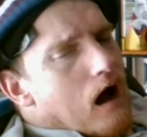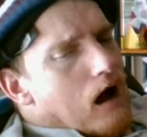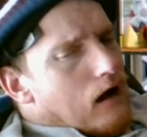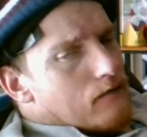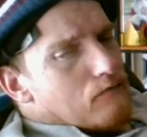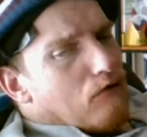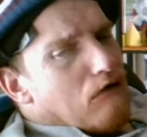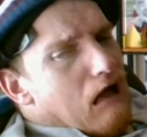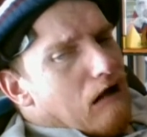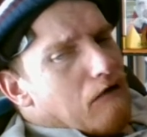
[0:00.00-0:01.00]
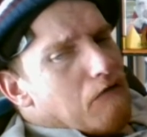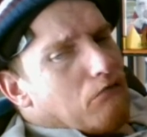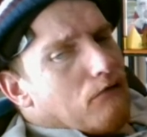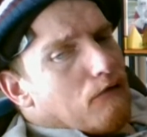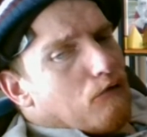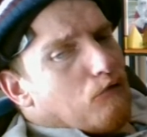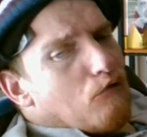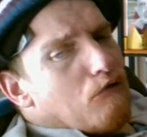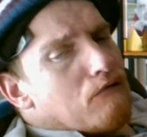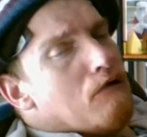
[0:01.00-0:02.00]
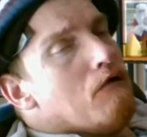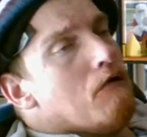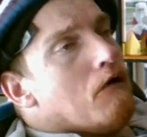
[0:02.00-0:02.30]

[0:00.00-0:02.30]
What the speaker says: are not only good